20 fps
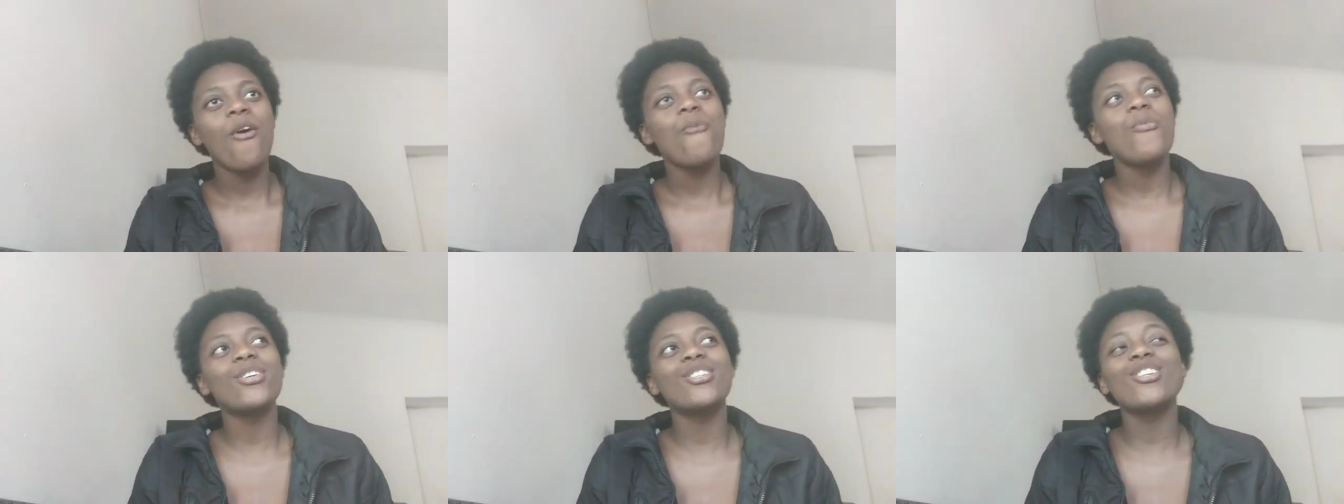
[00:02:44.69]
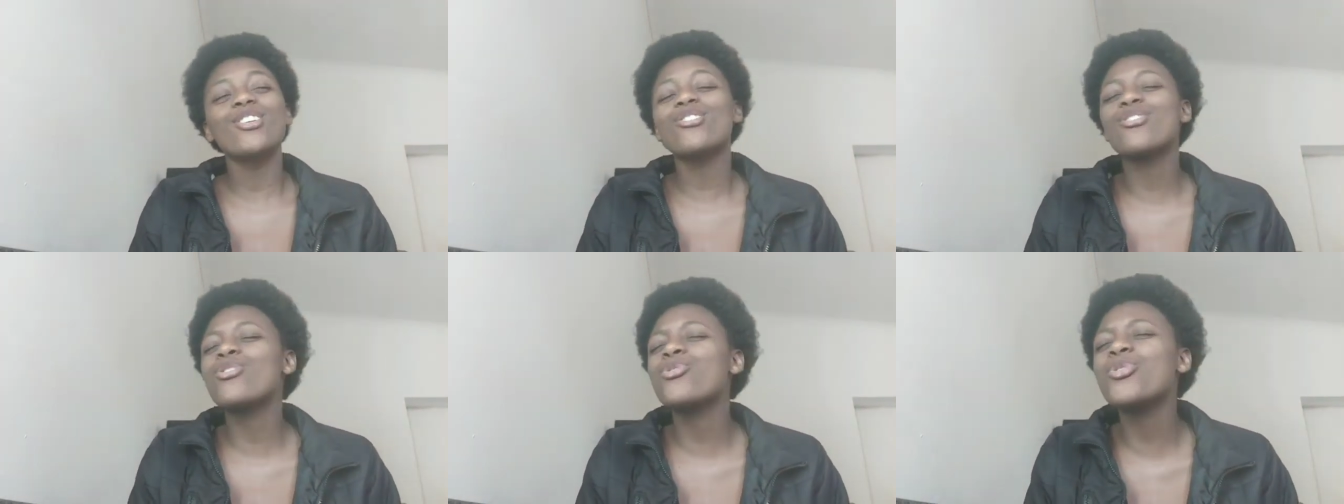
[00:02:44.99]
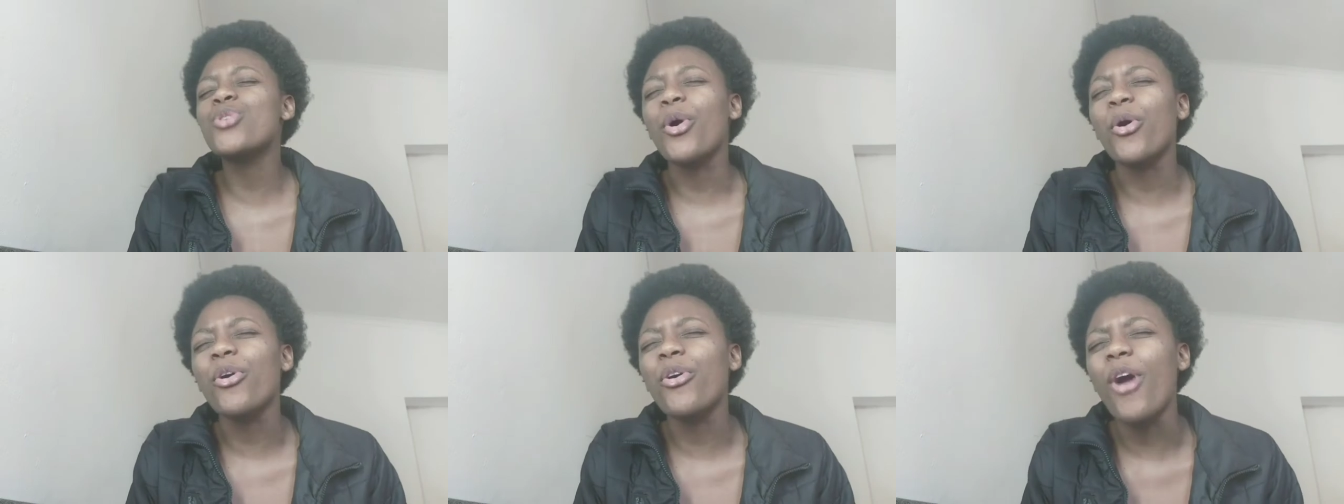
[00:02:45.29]
which is
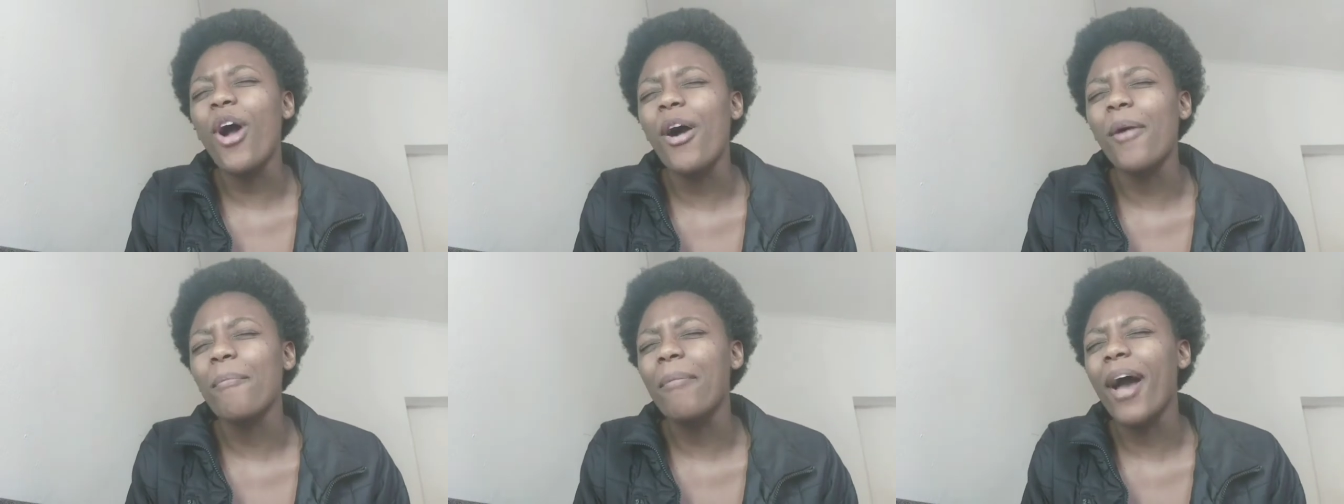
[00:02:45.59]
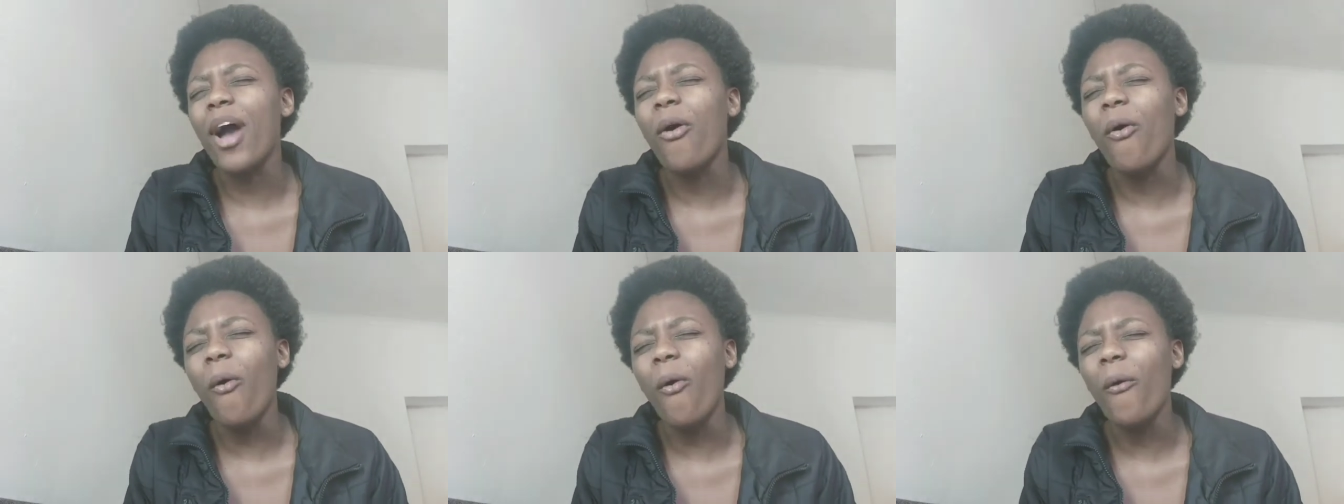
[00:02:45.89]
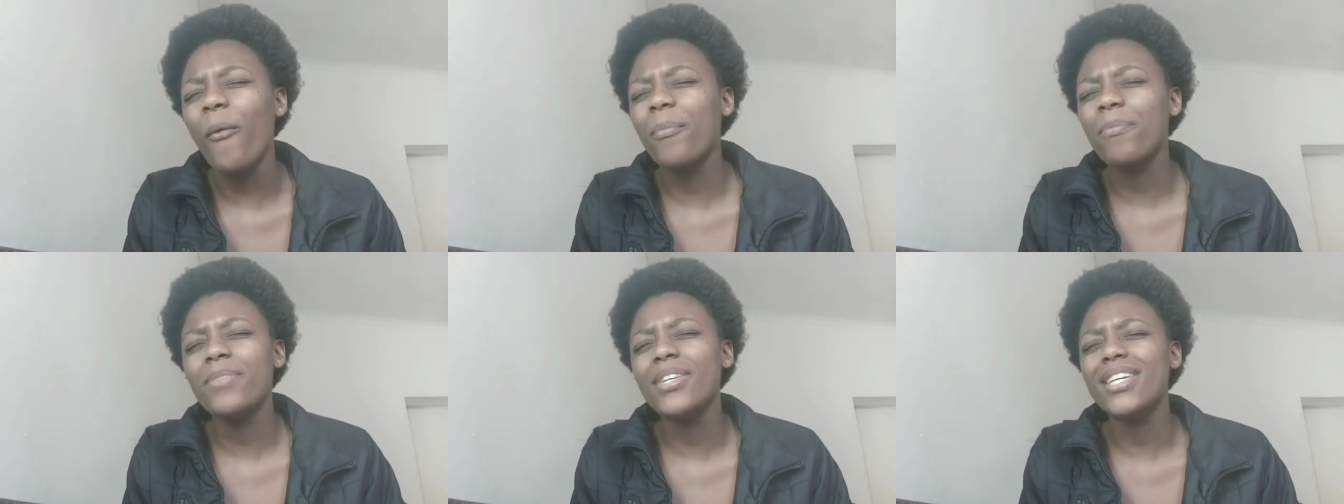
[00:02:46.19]
so wrong by
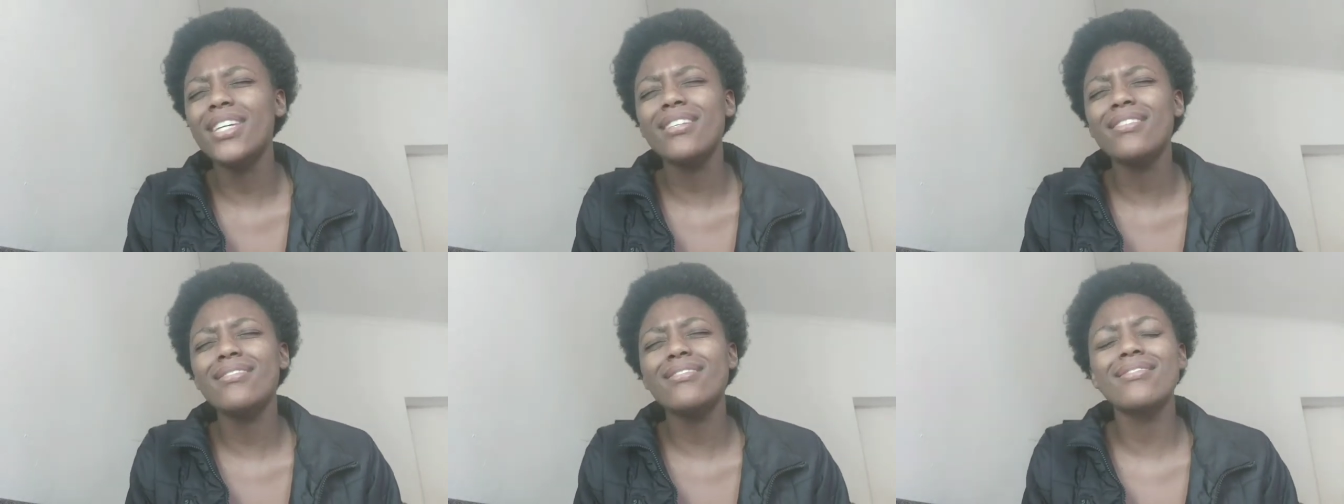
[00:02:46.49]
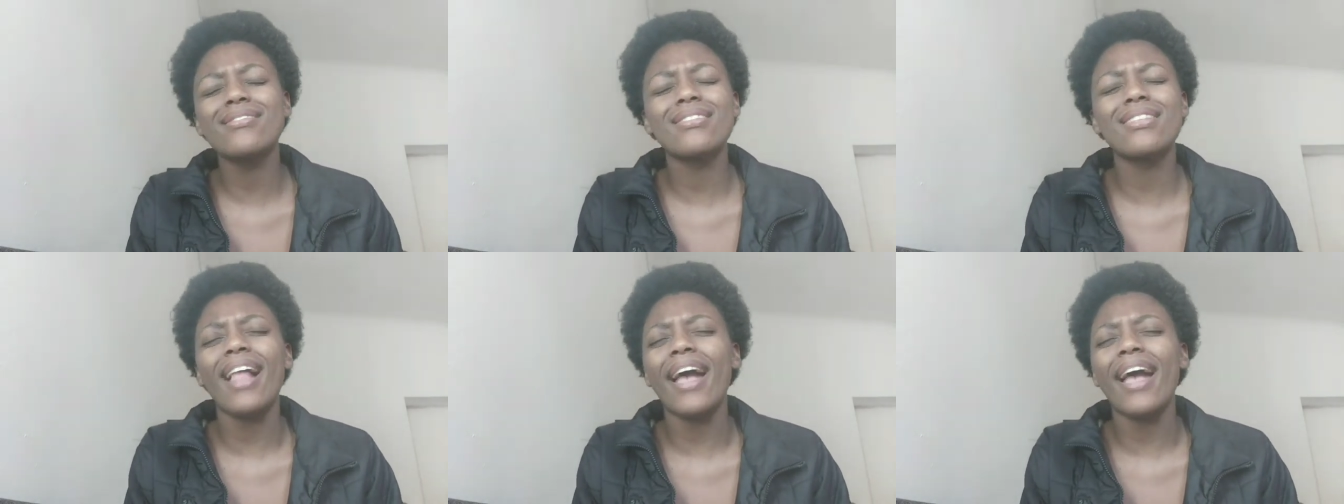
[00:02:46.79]
all means.